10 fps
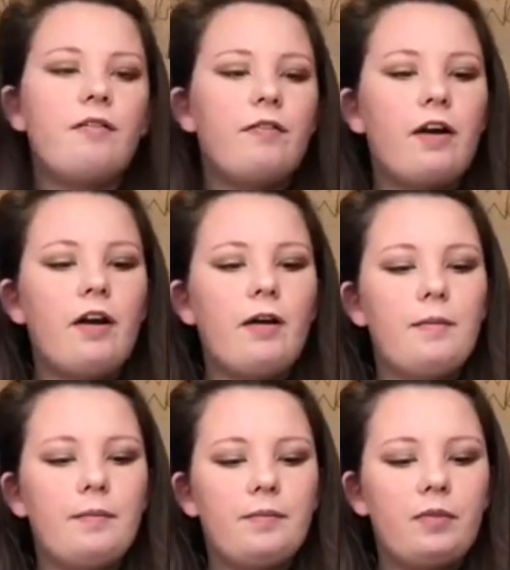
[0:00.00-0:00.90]

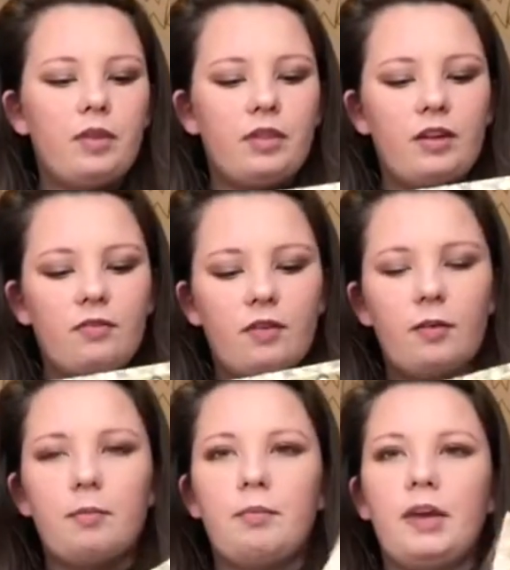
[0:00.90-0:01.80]
from then
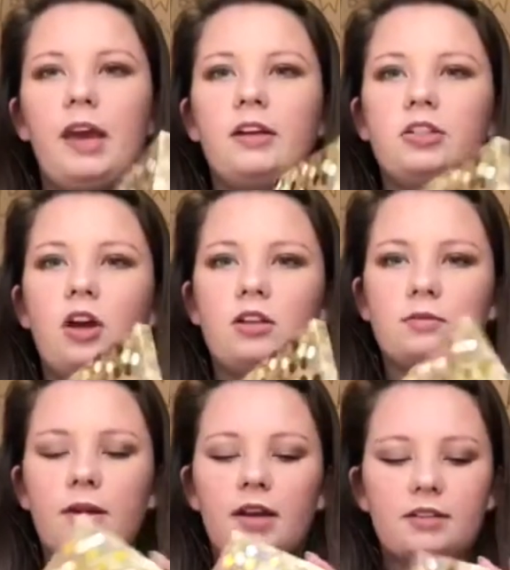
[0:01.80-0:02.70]
from B H
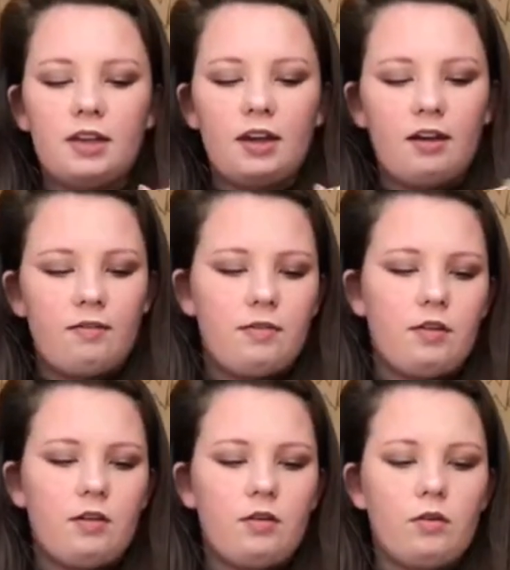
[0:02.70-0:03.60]
Cosmetics, I have
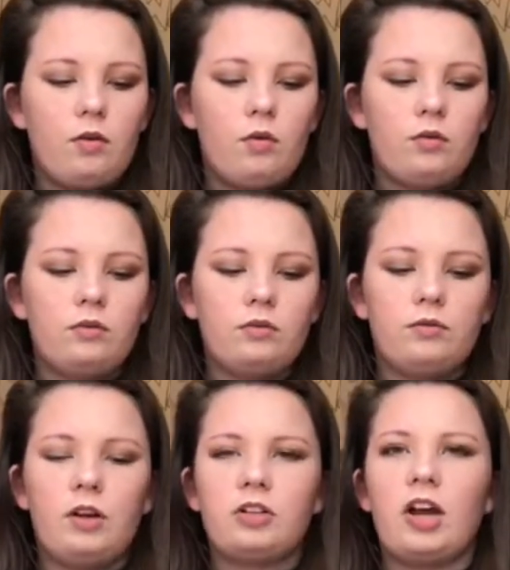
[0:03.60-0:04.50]
the Gold
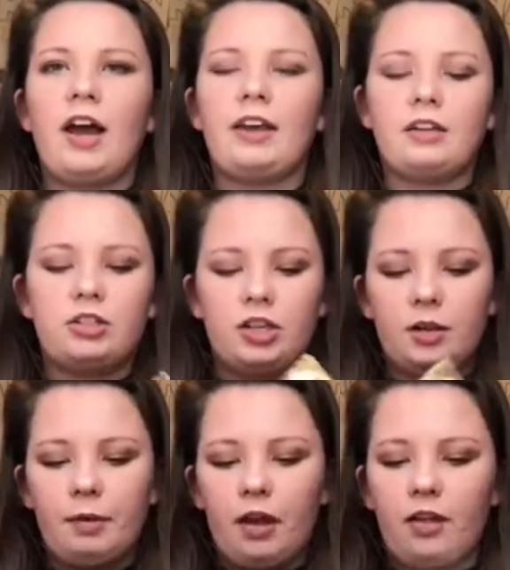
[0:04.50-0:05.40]
Rush Eye and
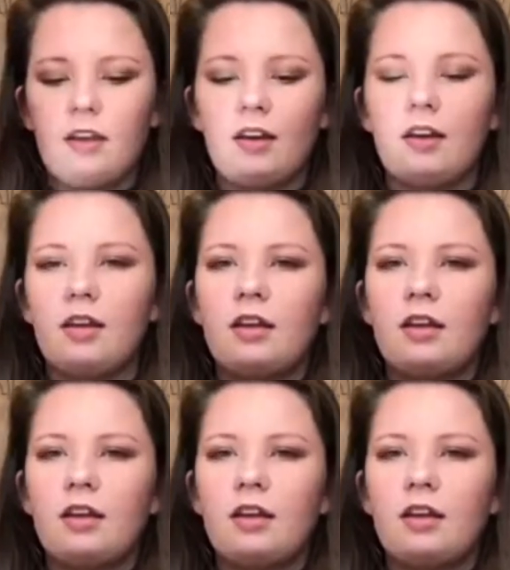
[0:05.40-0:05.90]
Cheek palette.